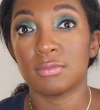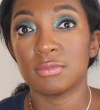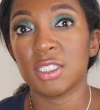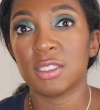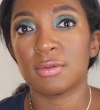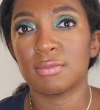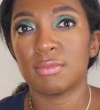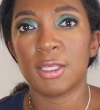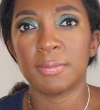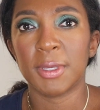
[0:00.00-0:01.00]
like
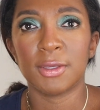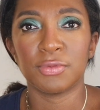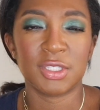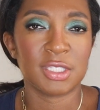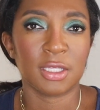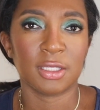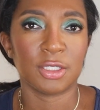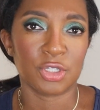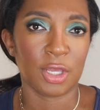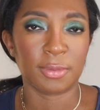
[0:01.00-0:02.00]
make my
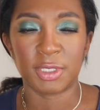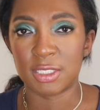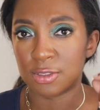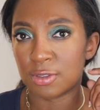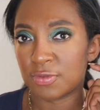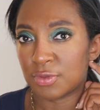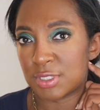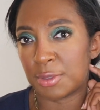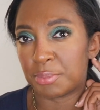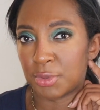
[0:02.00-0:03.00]
reselling job easier. For
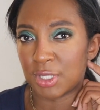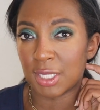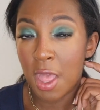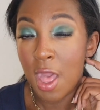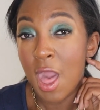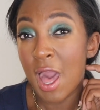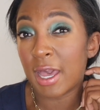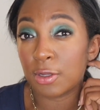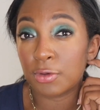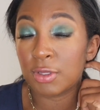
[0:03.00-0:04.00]
example, like
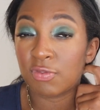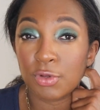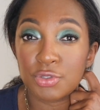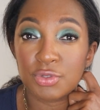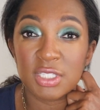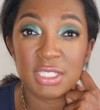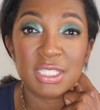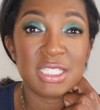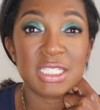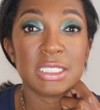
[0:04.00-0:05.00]
hiring virtual
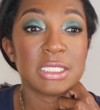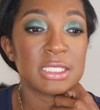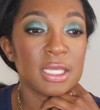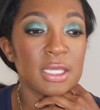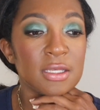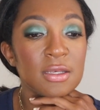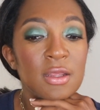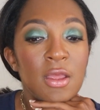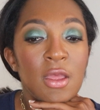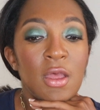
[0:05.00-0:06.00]
assistants and
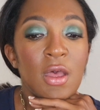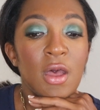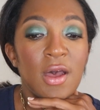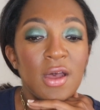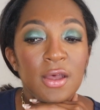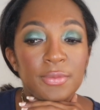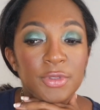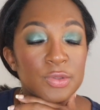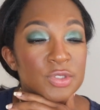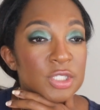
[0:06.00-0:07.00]

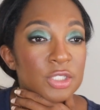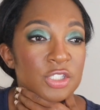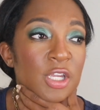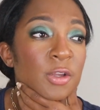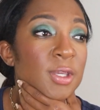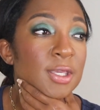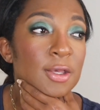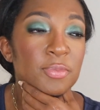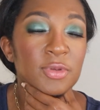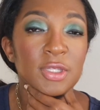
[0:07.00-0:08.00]
using sharing
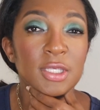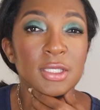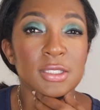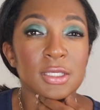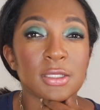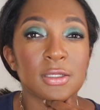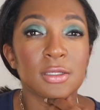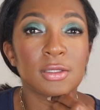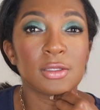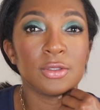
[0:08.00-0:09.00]
companies
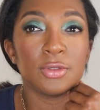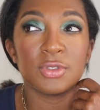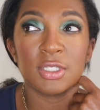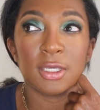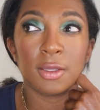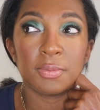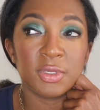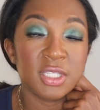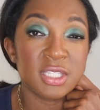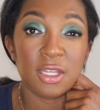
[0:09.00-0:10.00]
and using
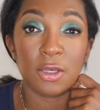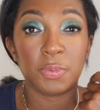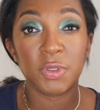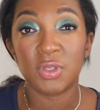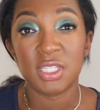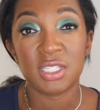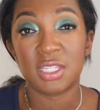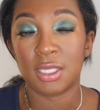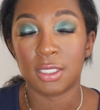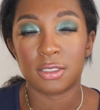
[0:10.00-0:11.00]
companies that help you list
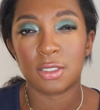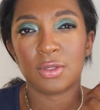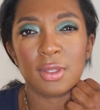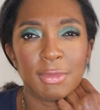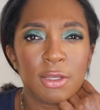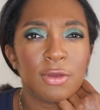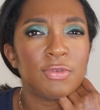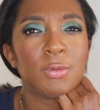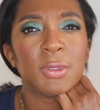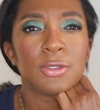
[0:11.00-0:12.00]
things. So let me know if
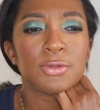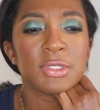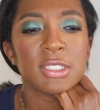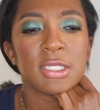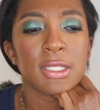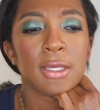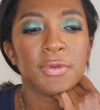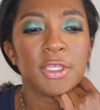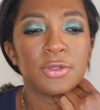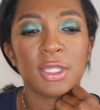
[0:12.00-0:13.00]
you'd be interested in that. We
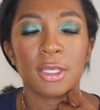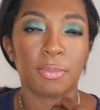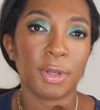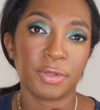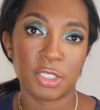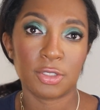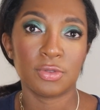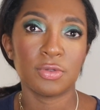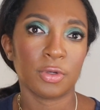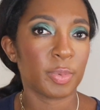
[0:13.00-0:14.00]
could do like a part
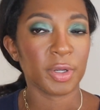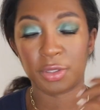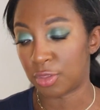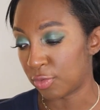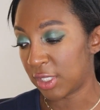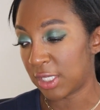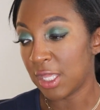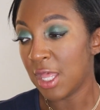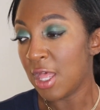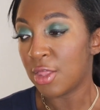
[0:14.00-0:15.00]
2 or a part 3.
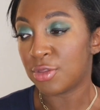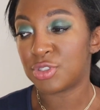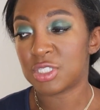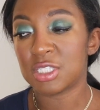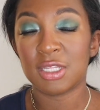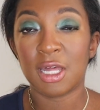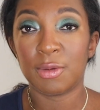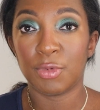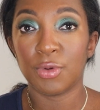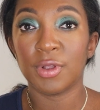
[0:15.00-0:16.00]
There's just a
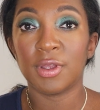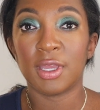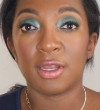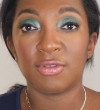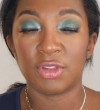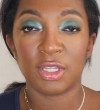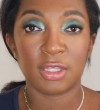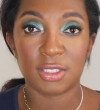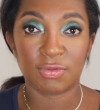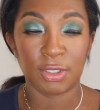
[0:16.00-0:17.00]
lot more, and I feel like
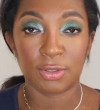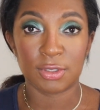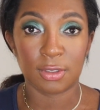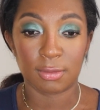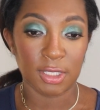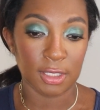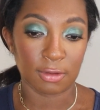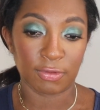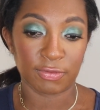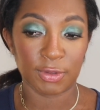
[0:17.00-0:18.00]
this video is going to be
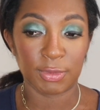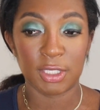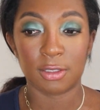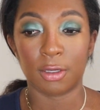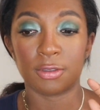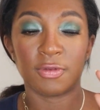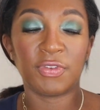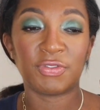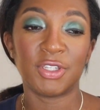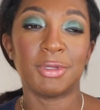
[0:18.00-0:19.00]
like 15
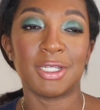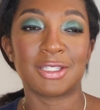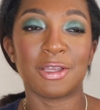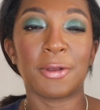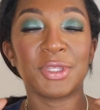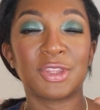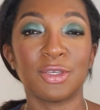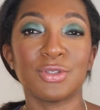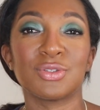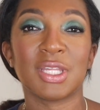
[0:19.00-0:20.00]
minutes long, but
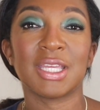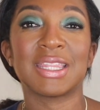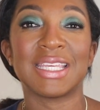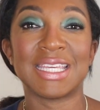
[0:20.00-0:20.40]
those are like the